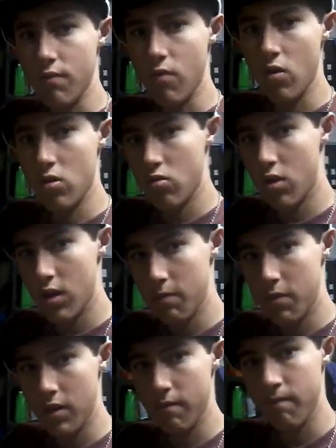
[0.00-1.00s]
or 4 o'clock,
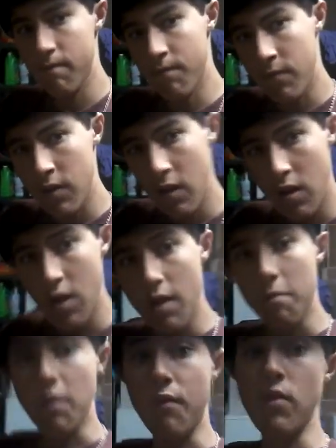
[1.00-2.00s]
but
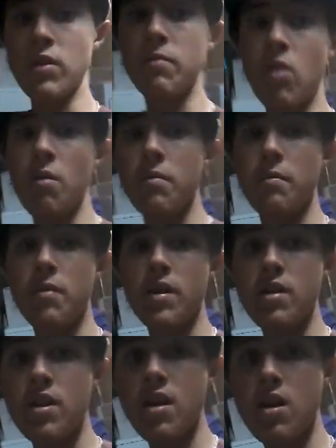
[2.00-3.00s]
my friends are going to
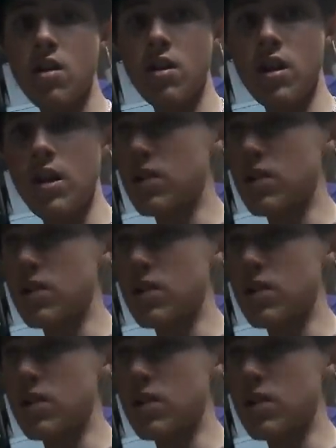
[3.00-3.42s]
be there and